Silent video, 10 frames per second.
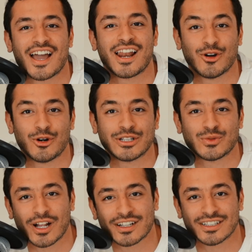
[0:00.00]
Hello and
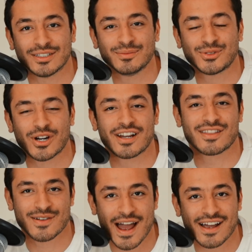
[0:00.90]
welcome to
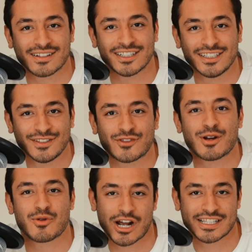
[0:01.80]
another angle
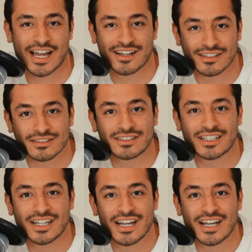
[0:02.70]
from Rightangled.